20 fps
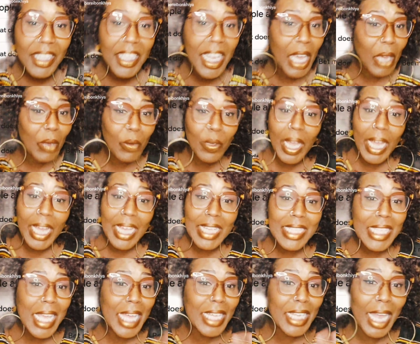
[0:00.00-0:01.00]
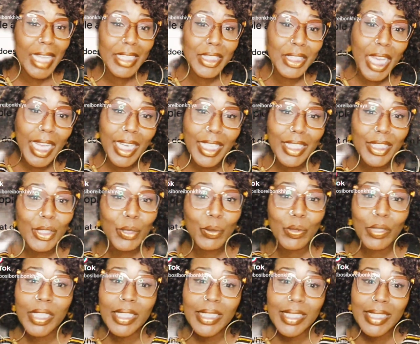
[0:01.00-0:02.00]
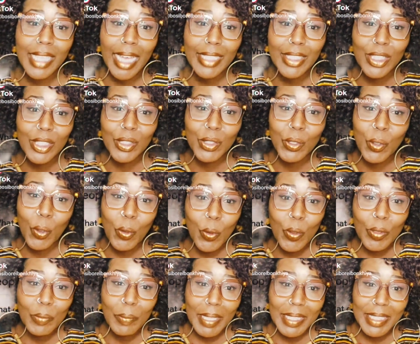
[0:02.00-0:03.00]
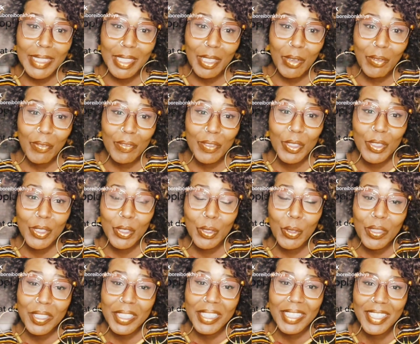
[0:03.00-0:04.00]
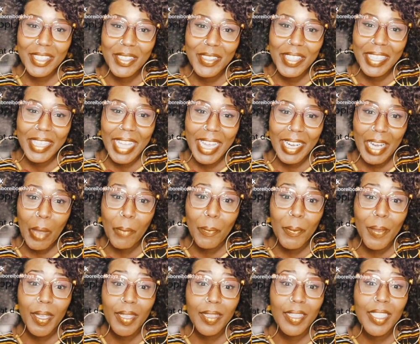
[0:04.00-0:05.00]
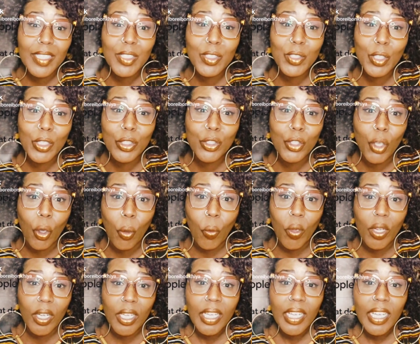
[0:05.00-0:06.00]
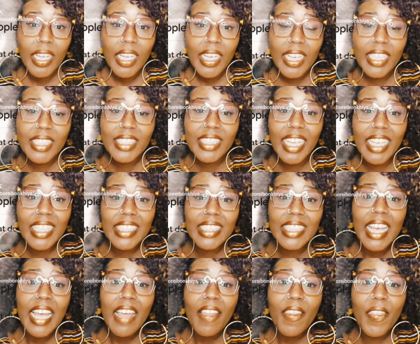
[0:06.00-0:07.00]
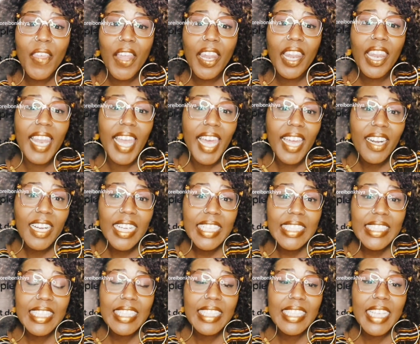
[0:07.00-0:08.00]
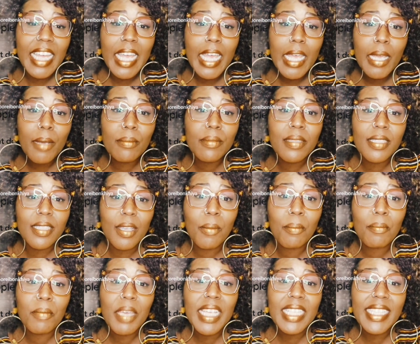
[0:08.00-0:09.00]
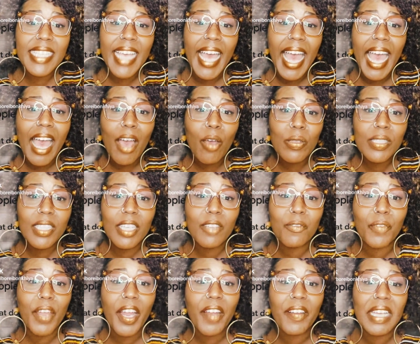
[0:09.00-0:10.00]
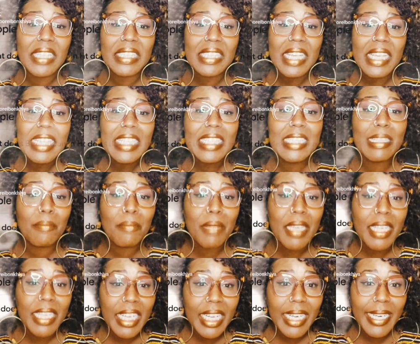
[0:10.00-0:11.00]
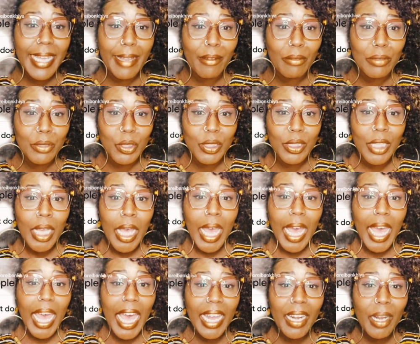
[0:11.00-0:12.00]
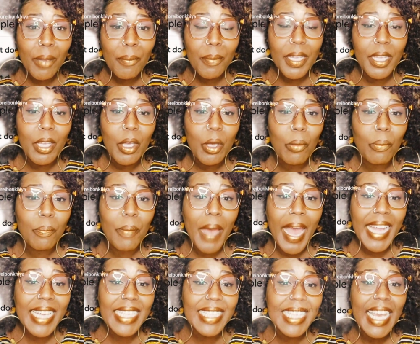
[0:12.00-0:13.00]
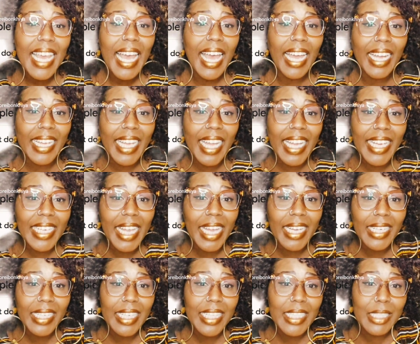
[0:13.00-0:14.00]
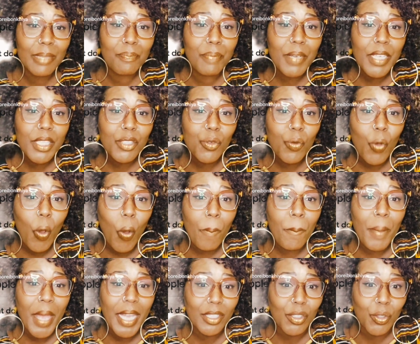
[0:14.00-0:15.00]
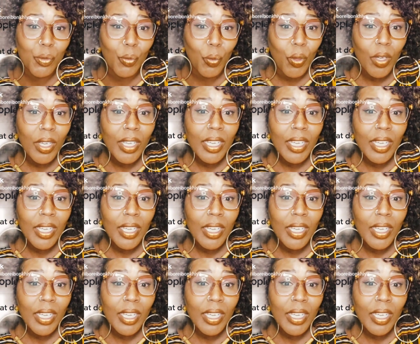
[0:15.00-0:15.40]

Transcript: Now, guys, I challenge you. This, I just Googled myself. Just look at that up here. This is a joke. It says the letters names means house in various Semitic languages. Arabic, Bait, Akkadian is Bitu or Betu.